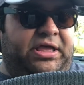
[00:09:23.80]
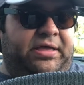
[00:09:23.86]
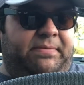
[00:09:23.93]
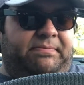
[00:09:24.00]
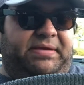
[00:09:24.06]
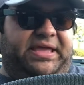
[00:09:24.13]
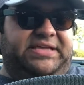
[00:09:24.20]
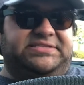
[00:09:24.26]

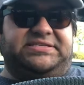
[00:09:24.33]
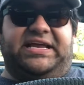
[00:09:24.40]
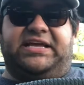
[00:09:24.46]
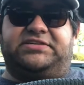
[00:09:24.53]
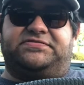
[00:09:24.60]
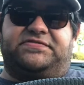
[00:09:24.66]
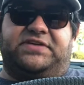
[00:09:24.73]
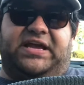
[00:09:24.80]
B
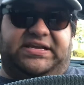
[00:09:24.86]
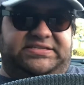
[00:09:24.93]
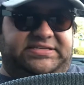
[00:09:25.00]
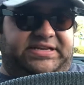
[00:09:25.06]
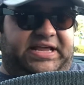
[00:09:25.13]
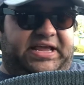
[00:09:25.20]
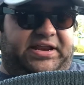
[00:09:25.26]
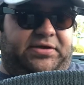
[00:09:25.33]
stands for
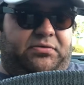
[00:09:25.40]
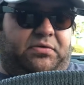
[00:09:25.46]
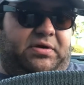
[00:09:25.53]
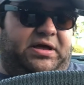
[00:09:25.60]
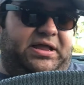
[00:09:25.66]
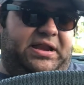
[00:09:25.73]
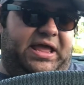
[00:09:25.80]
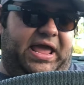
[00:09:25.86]

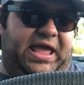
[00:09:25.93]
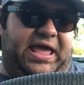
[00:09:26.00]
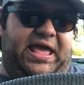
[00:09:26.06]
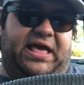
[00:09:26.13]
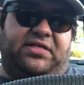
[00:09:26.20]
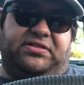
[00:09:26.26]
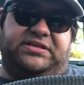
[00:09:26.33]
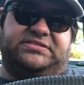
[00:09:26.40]
1981.
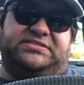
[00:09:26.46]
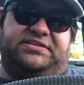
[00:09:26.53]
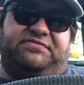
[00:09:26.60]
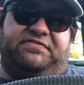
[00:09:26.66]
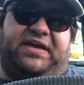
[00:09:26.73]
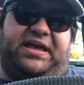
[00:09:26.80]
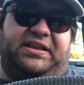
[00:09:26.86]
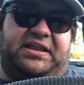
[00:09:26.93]
L is the
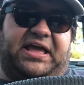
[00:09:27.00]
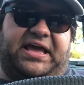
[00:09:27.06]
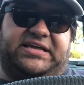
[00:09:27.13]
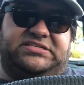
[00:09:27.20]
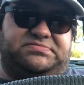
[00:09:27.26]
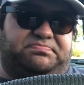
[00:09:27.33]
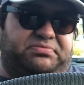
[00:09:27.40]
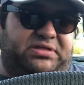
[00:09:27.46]
Van
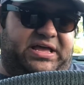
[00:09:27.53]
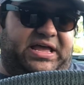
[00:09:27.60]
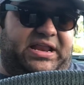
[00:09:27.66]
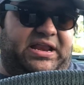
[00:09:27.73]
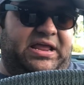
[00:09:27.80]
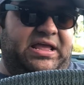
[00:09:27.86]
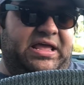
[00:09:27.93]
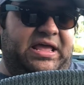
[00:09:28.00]
Nuys
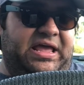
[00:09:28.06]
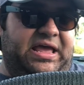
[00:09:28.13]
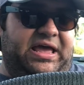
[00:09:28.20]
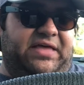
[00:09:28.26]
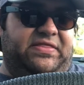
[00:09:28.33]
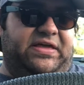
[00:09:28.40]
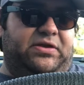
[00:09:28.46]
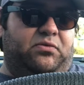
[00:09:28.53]
plant.
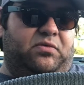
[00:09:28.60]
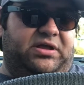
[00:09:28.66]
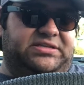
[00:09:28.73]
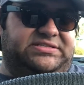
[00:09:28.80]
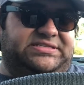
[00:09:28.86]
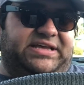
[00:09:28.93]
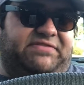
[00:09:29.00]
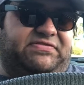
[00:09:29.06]
And then
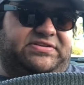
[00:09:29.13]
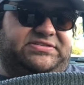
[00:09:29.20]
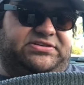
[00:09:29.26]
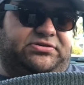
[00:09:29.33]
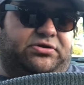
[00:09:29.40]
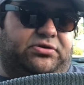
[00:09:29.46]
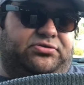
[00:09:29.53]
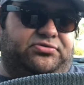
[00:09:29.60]

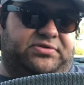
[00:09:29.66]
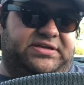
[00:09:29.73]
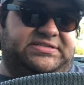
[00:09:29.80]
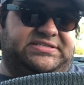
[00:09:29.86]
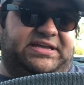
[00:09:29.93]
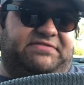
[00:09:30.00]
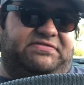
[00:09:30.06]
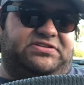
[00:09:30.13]

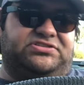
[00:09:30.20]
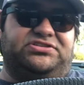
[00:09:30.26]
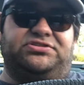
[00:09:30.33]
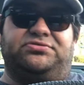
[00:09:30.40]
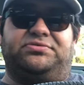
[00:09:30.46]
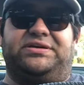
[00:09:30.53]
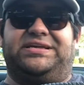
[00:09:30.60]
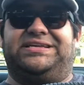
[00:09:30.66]

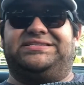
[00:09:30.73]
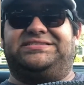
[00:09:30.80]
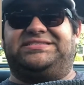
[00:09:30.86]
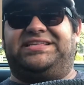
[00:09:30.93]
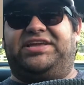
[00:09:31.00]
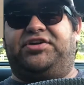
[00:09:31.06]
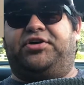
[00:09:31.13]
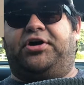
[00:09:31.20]
170372 is
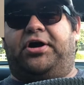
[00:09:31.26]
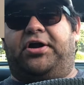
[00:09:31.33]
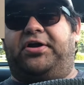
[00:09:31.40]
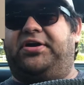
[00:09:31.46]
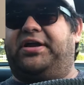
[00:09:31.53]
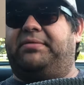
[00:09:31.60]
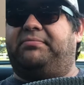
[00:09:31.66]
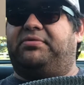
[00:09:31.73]
the
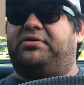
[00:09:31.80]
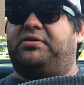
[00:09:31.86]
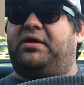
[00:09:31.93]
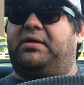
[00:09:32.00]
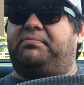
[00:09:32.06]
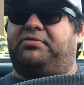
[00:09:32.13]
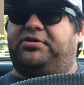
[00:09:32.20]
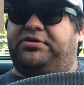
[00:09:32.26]
car number
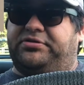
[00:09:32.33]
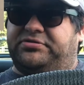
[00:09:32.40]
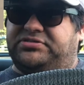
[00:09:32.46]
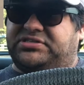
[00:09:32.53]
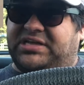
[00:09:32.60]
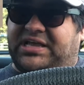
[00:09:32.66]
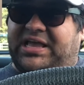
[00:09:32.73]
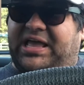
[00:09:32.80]

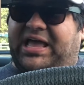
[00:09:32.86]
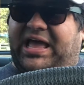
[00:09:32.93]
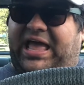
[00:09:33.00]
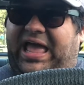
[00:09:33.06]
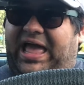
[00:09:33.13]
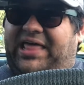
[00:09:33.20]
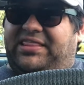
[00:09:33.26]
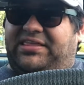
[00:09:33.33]
produced
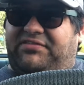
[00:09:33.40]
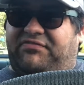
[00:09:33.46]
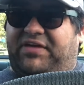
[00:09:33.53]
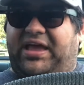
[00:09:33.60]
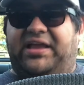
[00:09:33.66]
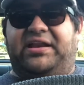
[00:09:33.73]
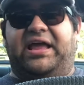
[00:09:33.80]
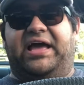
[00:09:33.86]
at the
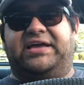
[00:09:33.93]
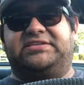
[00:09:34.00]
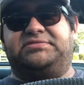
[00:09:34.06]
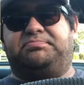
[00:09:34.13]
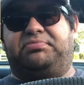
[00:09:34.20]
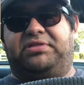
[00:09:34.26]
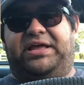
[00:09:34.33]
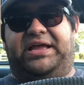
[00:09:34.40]
Van Nuys
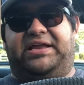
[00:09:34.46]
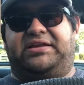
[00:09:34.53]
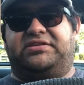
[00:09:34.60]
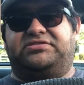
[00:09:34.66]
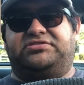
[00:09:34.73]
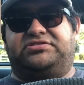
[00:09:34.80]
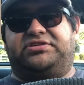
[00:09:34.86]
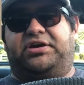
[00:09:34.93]
plant.
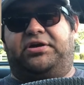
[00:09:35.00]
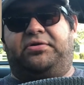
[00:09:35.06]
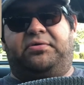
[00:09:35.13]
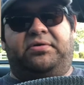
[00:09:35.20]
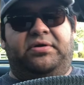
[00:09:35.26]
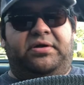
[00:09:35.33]
So,